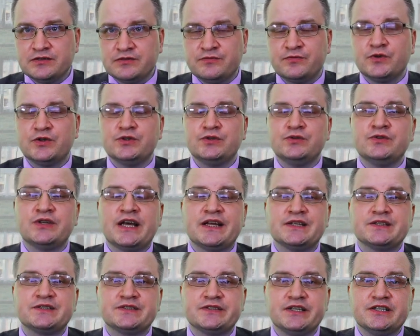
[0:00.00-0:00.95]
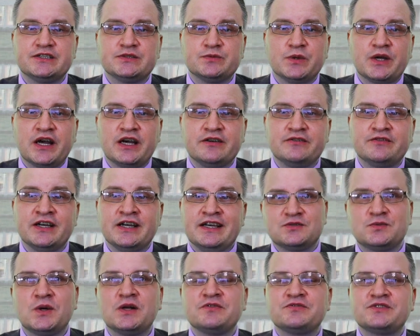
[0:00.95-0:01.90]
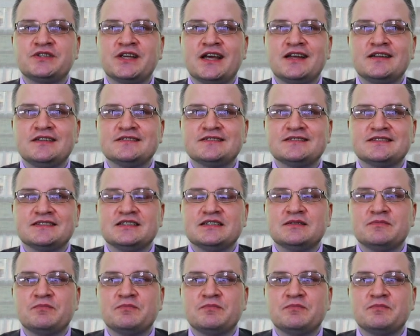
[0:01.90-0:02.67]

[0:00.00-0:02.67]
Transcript: for United States, we have 12 channels,